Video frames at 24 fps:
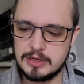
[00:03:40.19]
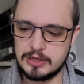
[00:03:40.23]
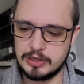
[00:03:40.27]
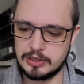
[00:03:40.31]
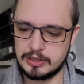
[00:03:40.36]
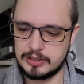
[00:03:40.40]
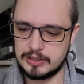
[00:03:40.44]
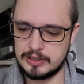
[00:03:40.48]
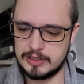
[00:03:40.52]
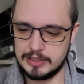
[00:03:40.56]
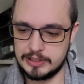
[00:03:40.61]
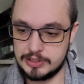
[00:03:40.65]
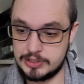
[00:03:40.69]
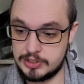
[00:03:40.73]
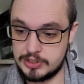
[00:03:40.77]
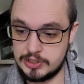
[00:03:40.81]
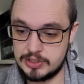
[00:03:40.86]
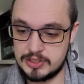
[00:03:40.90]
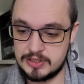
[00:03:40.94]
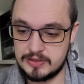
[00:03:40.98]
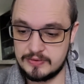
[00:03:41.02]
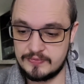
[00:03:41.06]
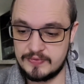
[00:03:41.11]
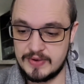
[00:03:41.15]
It's
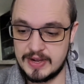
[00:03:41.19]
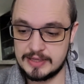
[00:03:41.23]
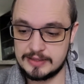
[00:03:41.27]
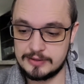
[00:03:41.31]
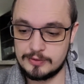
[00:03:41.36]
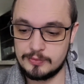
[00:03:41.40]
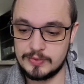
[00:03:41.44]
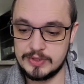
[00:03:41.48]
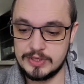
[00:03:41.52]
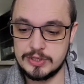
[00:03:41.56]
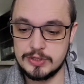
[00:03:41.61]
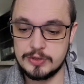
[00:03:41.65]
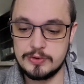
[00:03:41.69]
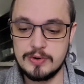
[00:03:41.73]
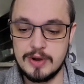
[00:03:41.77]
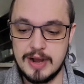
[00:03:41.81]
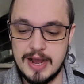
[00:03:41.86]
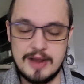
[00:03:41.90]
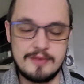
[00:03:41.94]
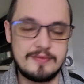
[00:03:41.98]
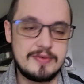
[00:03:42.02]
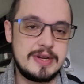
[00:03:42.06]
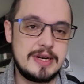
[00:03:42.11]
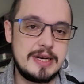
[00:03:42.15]
just the fact that we do not
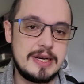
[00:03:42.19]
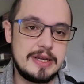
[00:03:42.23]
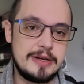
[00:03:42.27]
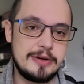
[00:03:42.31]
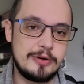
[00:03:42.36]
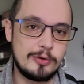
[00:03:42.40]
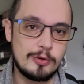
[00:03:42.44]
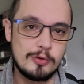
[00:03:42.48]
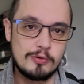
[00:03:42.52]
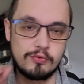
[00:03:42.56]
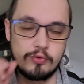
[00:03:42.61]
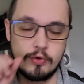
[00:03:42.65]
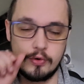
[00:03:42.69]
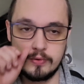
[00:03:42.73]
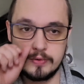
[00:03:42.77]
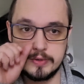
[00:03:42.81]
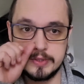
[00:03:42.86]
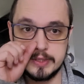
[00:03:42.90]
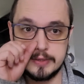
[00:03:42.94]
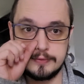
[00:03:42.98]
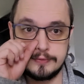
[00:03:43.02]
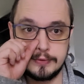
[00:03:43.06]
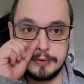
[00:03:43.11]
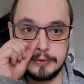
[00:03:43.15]
have any legal routes,
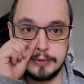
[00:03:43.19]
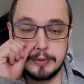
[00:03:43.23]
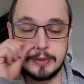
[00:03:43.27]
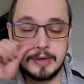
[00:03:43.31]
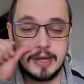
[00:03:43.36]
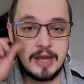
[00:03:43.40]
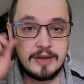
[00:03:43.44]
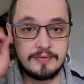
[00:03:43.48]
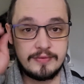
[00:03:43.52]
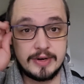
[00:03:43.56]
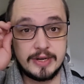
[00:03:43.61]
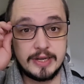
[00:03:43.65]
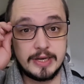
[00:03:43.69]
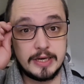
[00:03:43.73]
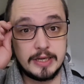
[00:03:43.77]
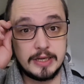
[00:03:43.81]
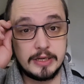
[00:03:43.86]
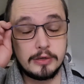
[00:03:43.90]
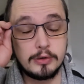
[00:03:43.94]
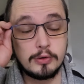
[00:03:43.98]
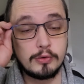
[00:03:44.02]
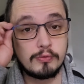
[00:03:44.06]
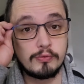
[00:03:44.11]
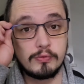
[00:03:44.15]
and if you do not have any
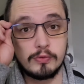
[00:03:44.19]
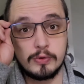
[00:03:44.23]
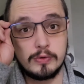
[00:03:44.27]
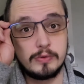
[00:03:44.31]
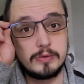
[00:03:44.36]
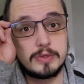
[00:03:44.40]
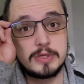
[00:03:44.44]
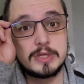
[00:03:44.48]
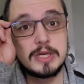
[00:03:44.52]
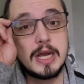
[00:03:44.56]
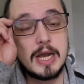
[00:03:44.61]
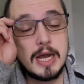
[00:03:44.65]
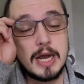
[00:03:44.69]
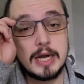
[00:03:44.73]
legal routes,